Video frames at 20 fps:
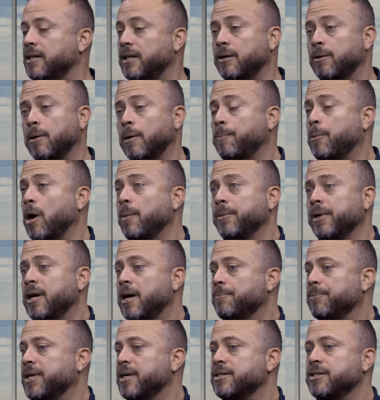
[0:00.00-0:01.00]
Apartment
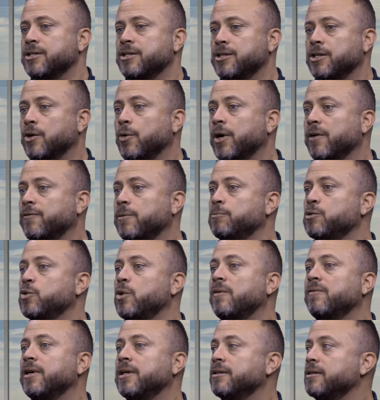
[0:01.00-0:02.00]
complexes are going from
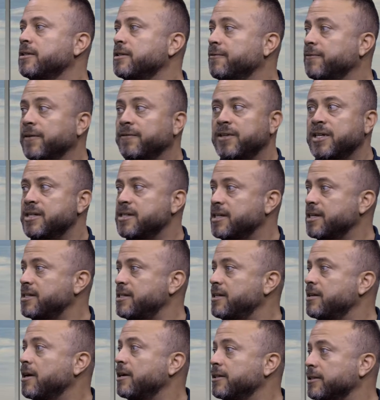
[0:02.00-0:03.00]
1,200 to
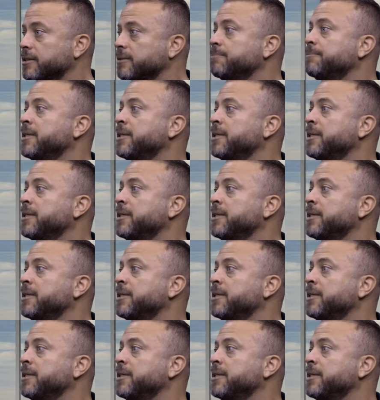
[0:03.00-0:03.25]
1,500, 1,600,